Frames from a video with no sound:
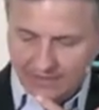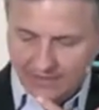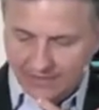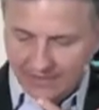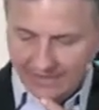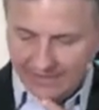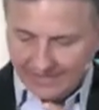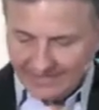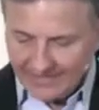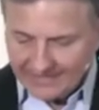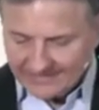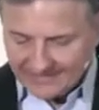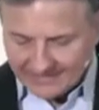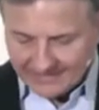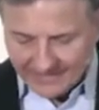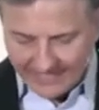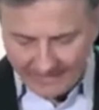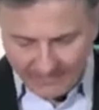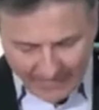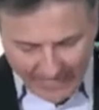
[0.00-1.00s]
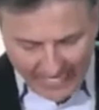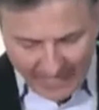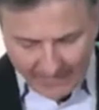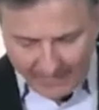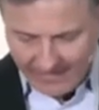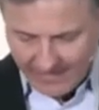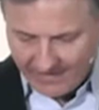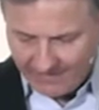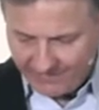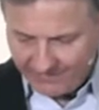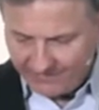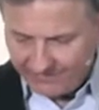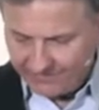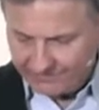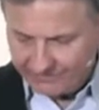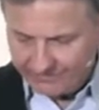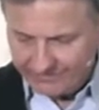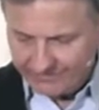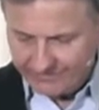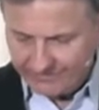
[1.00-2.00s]
And let's see maybe if
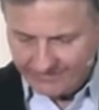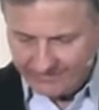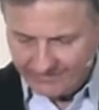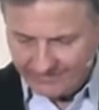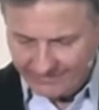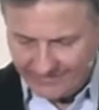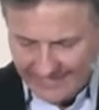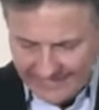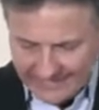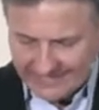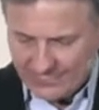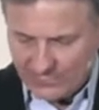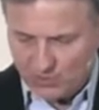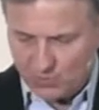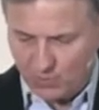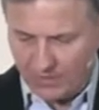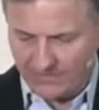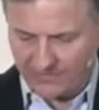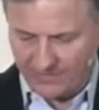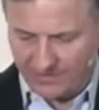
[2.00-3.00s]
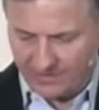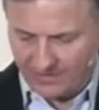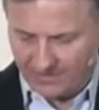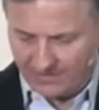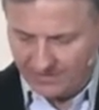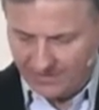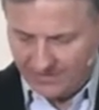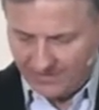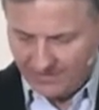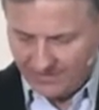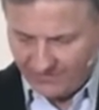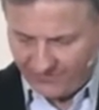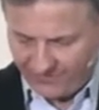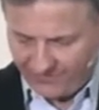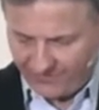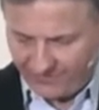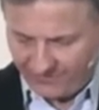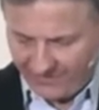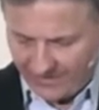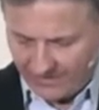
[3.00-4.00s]
this is what the
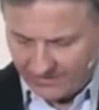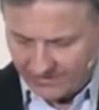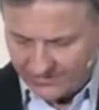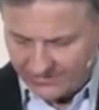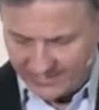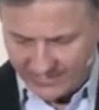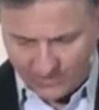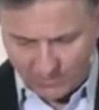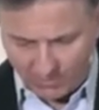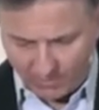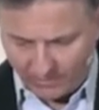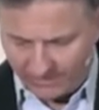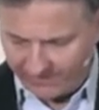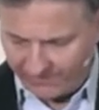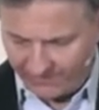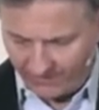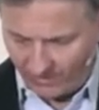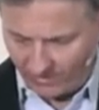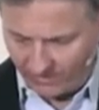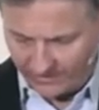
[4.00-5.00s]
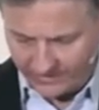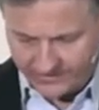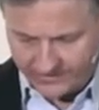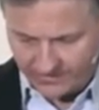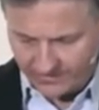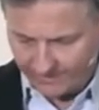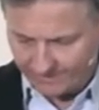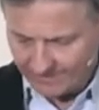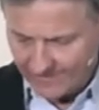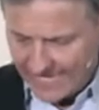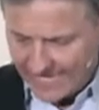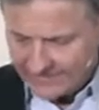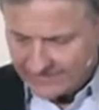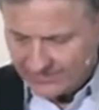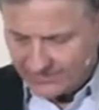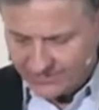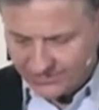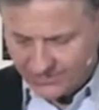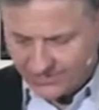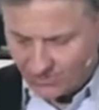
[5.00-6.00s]
Pharisees were referring to.
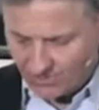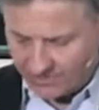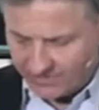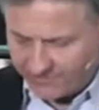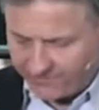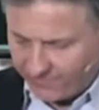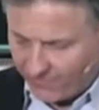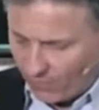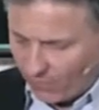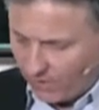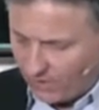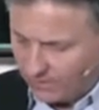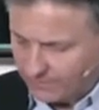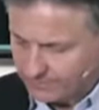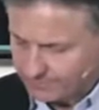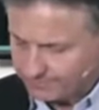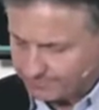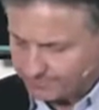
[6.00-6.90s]
Exodus 34.